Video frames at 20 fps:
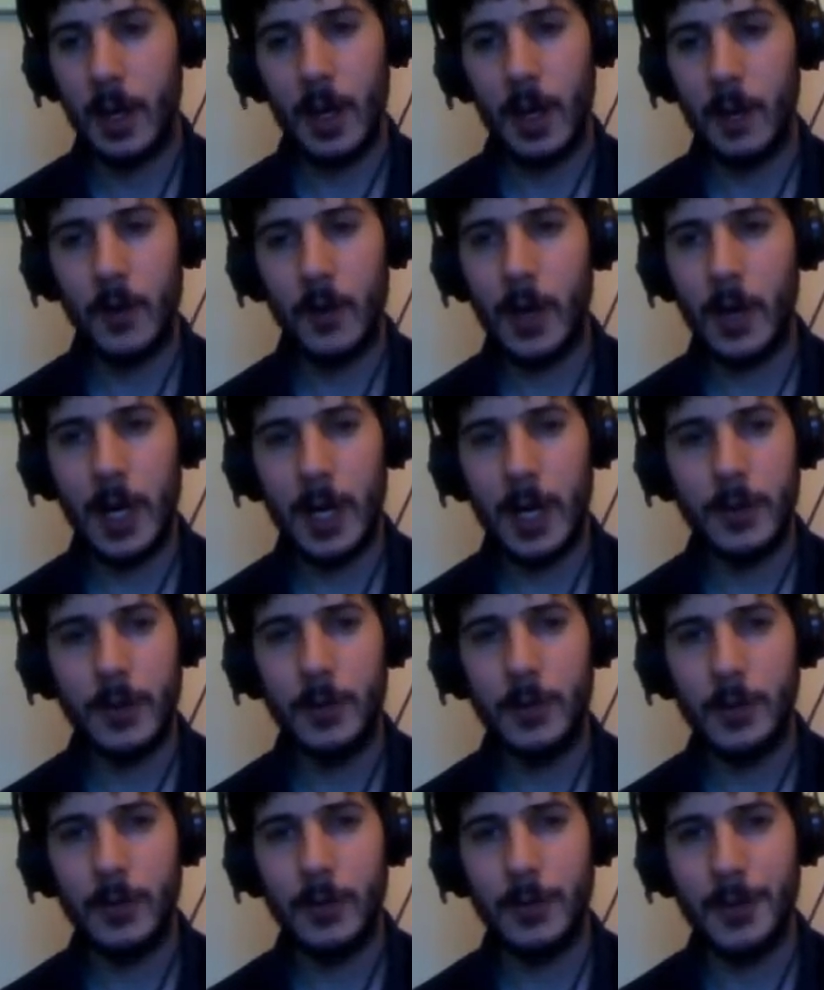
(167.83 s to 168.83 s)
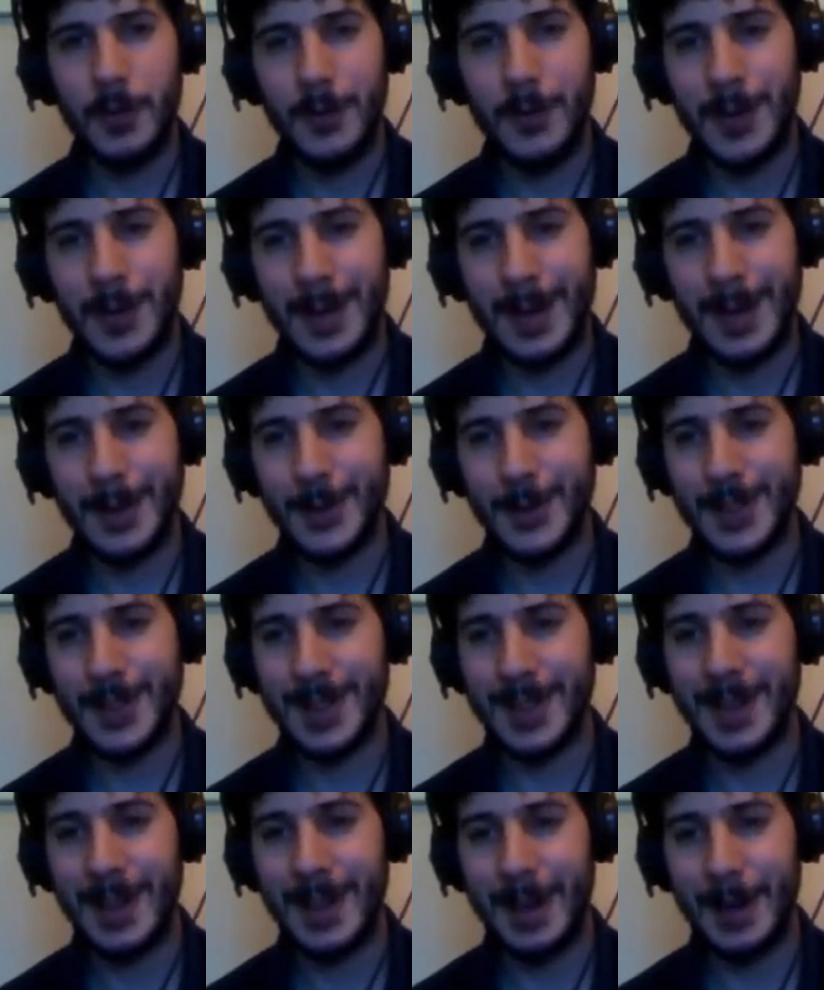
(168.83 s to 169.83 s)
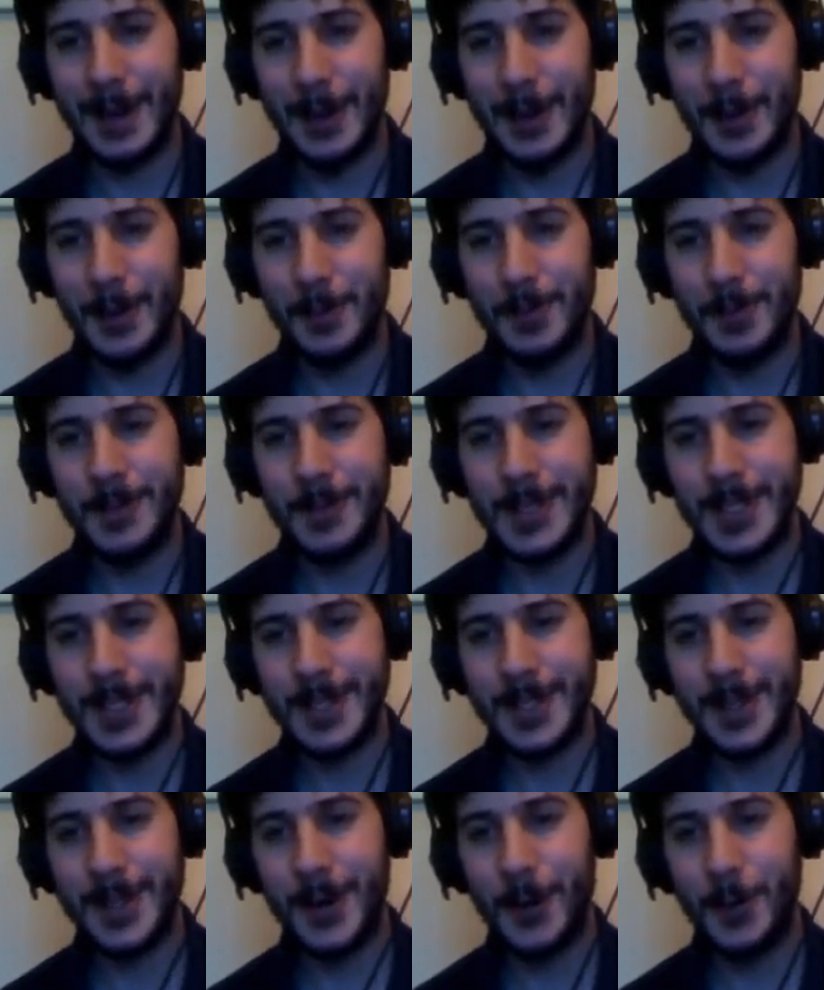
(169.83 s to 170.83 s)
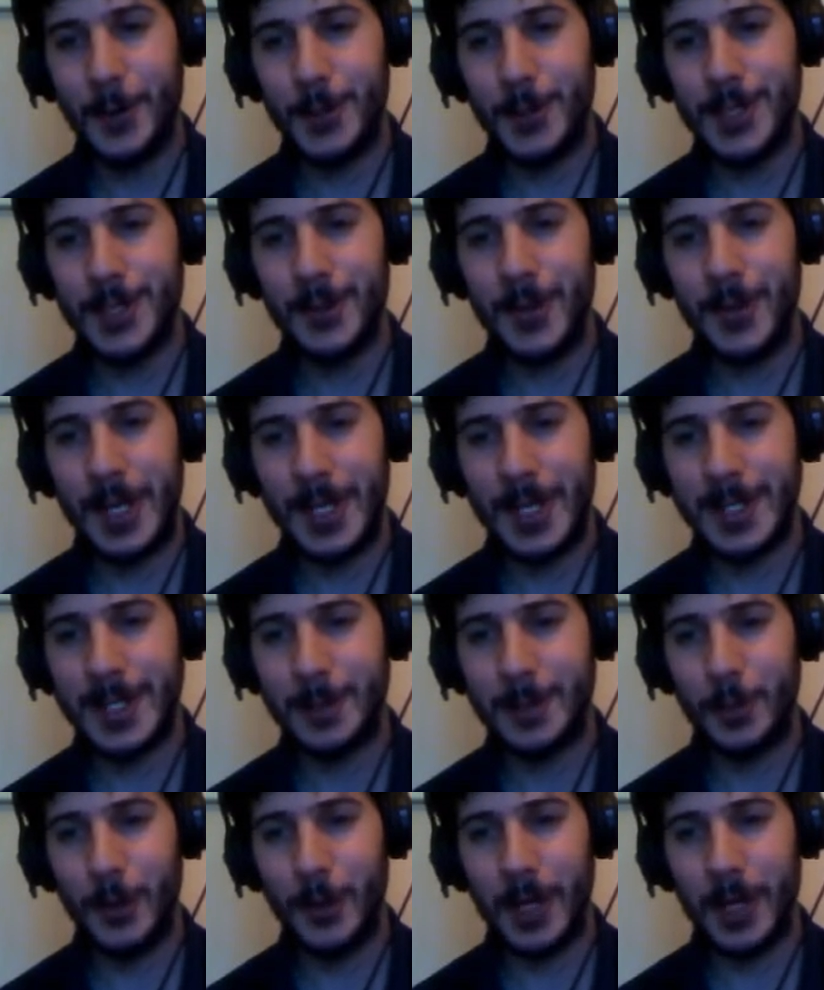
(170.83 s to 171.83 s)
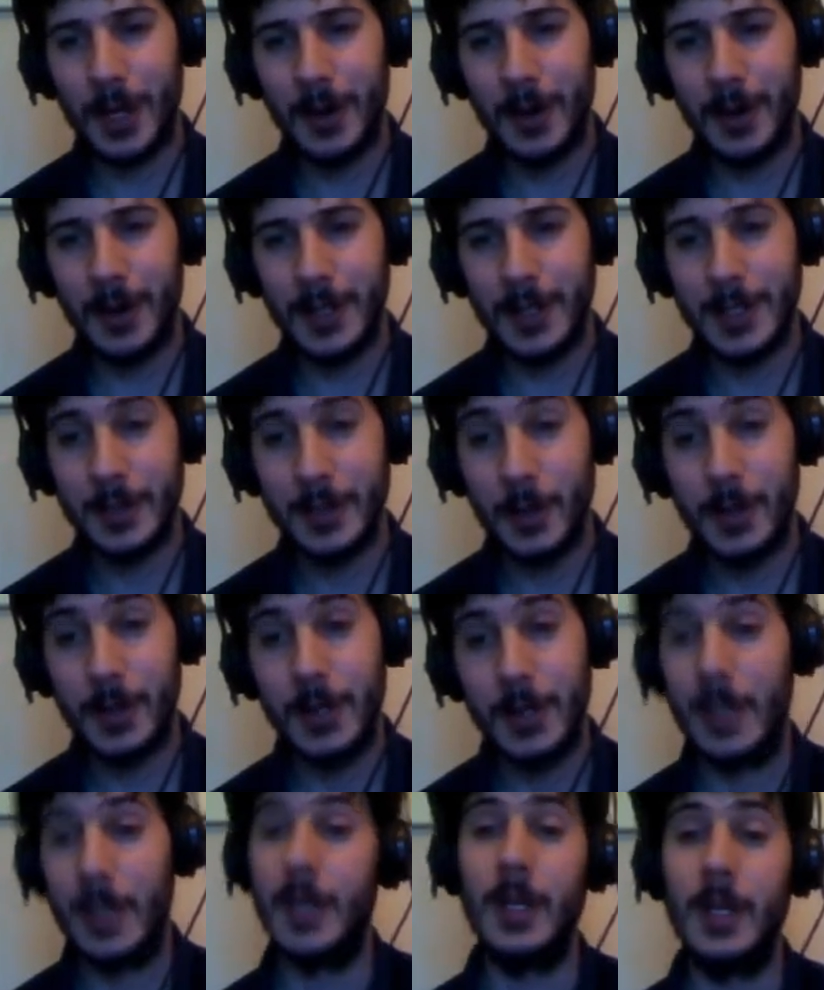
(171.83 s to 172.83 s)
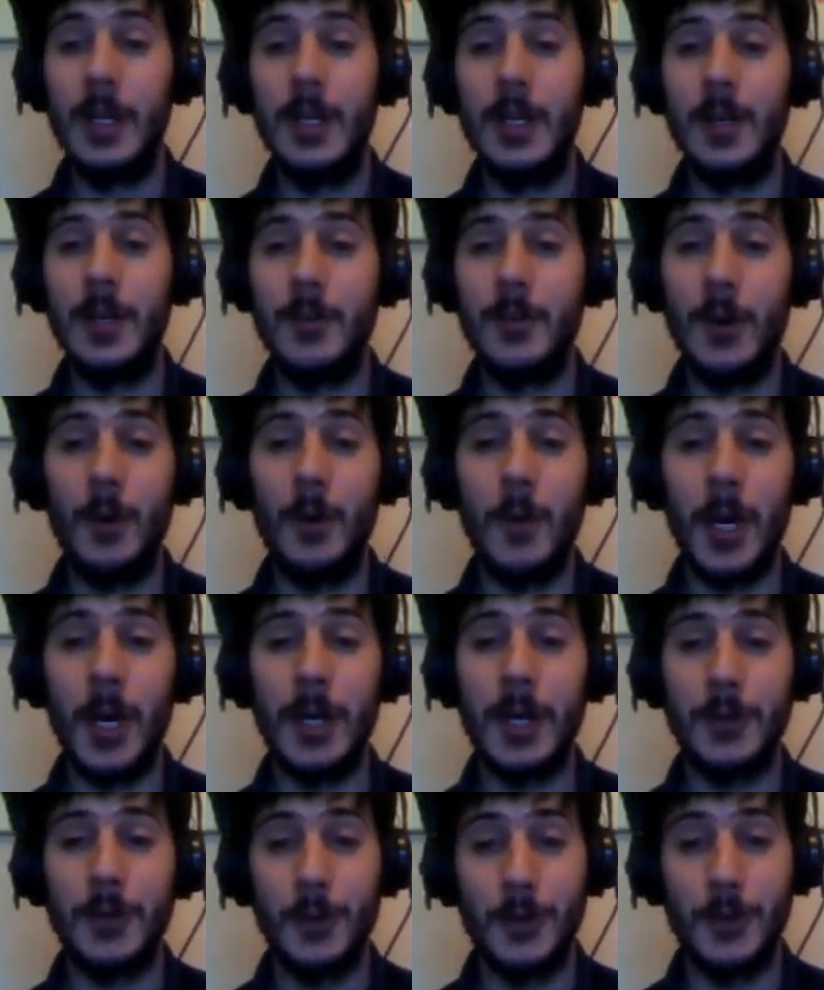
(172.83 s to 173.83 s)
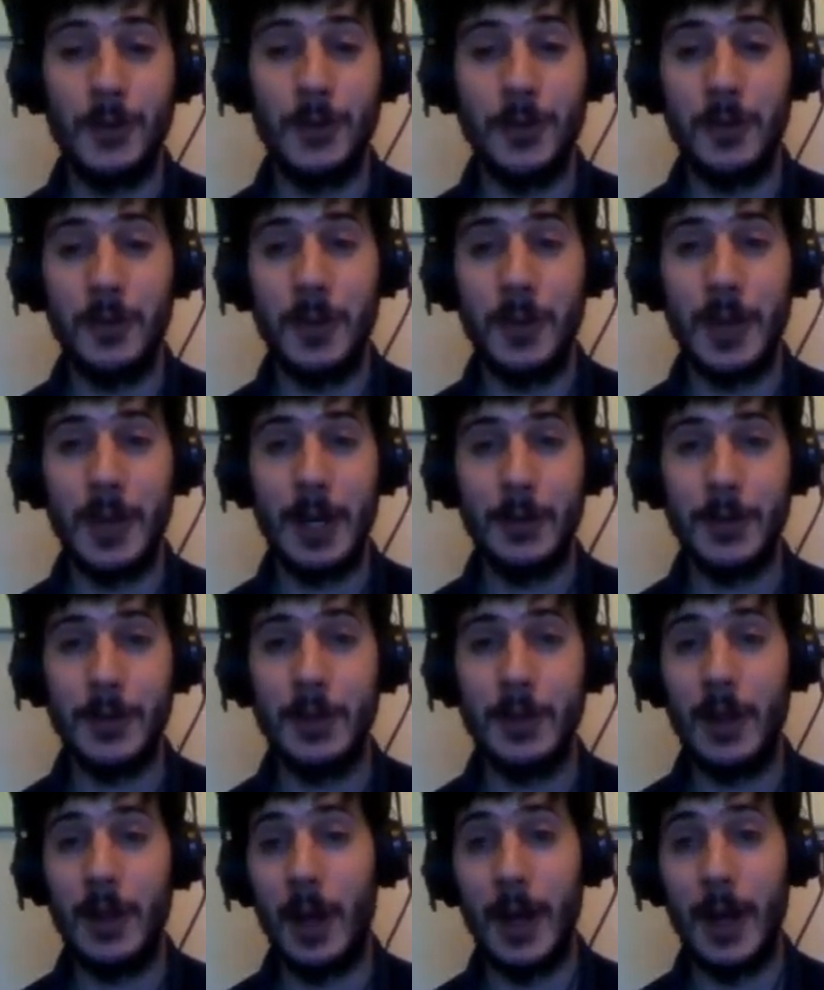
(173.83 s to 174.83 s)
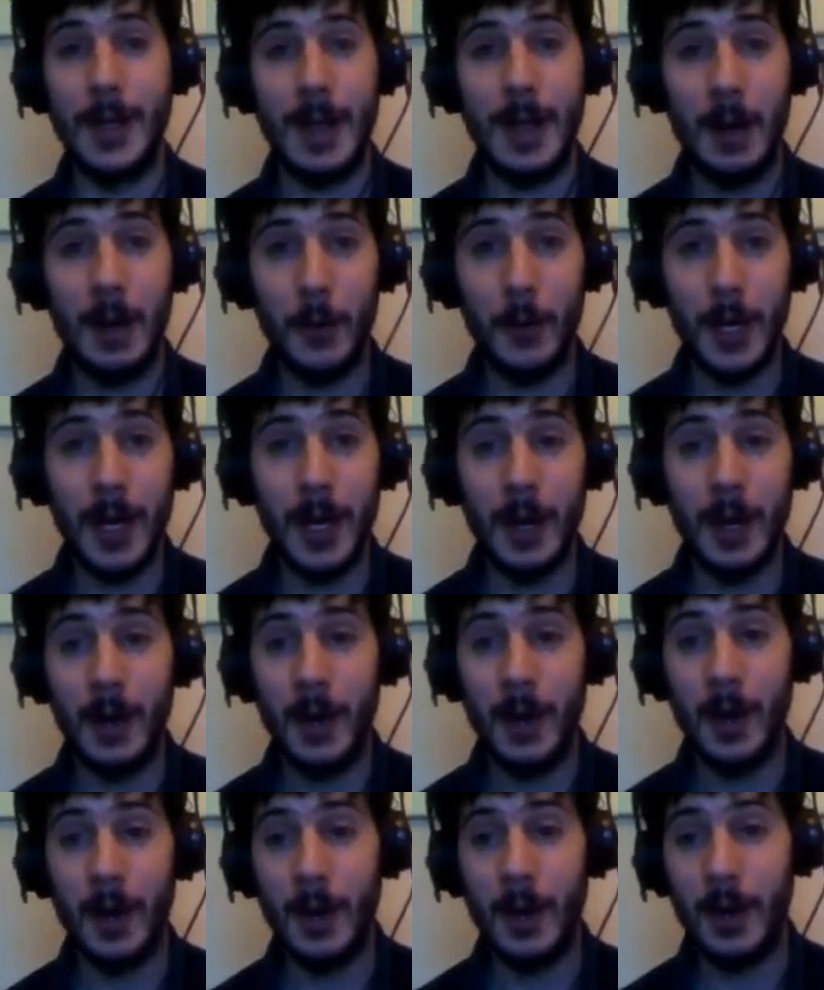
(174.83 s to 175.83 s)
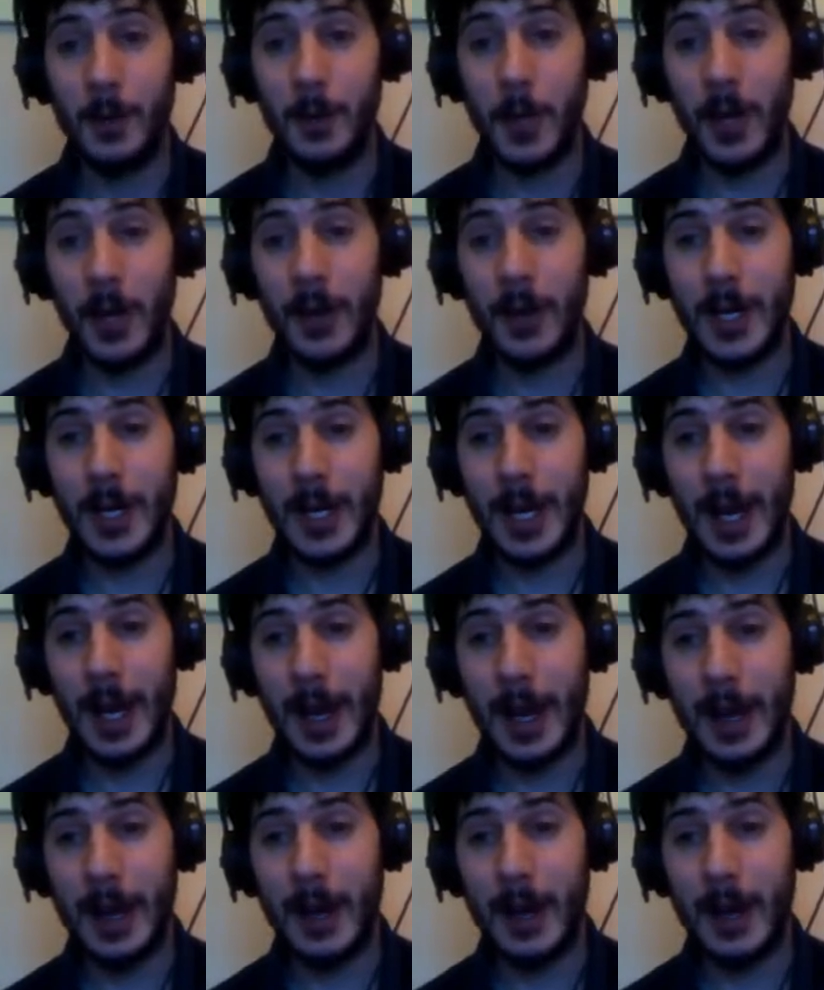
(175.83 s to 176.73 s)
I'm not going to get 250,000. So sorry to disappoint you guys. You never know, I might get 250,000. I doubt it. Be lucky to get